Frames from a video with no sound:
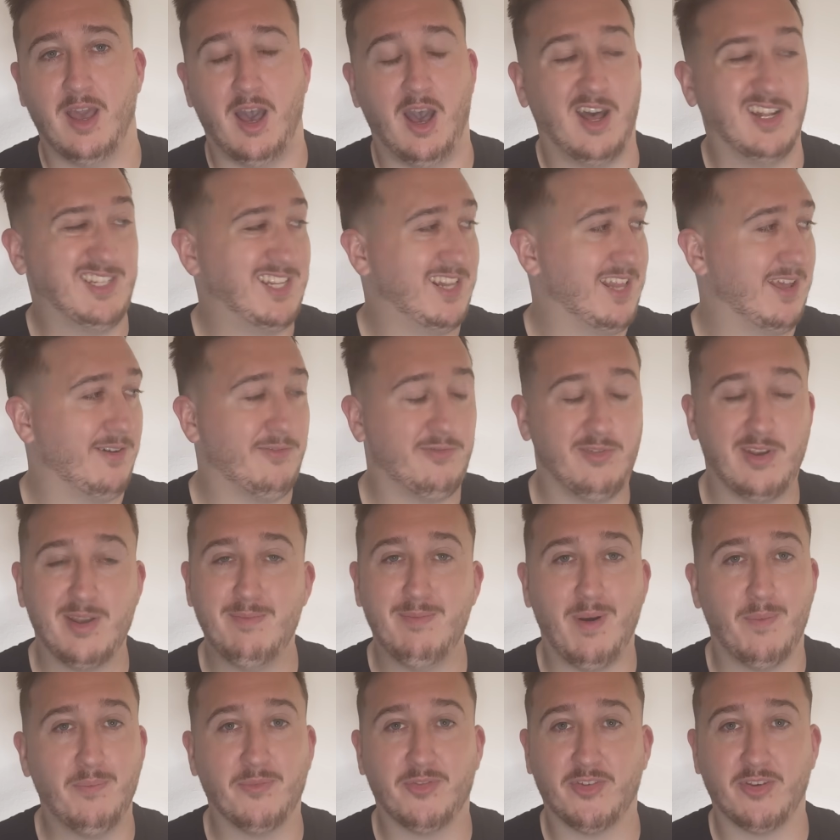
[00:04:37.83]
I did that 3
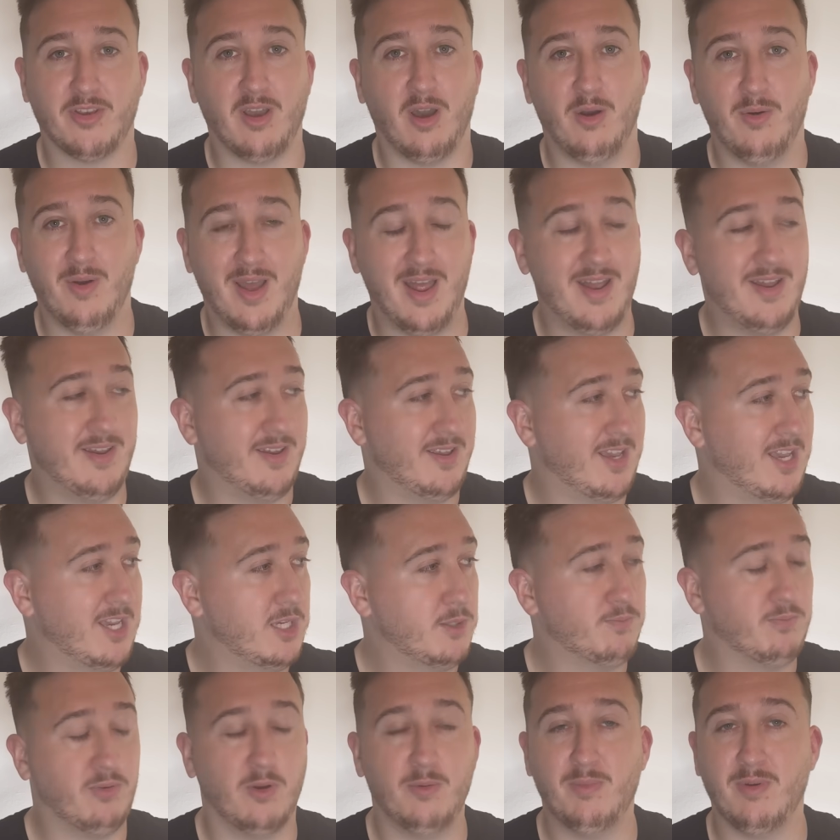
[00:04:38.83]
months ago, and
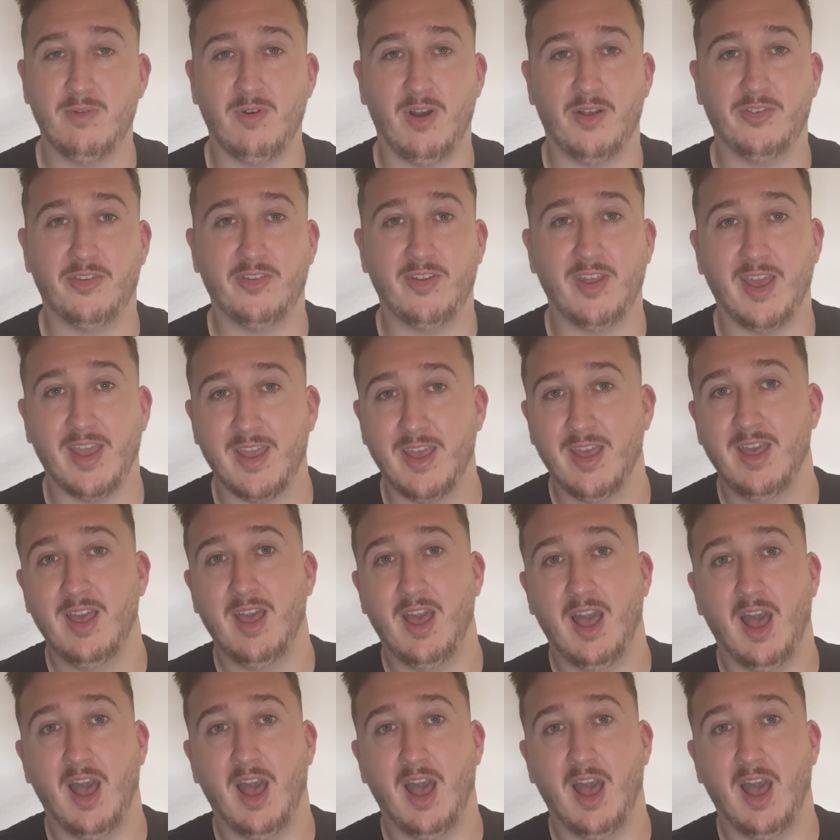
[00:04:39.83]
he's proved me right today.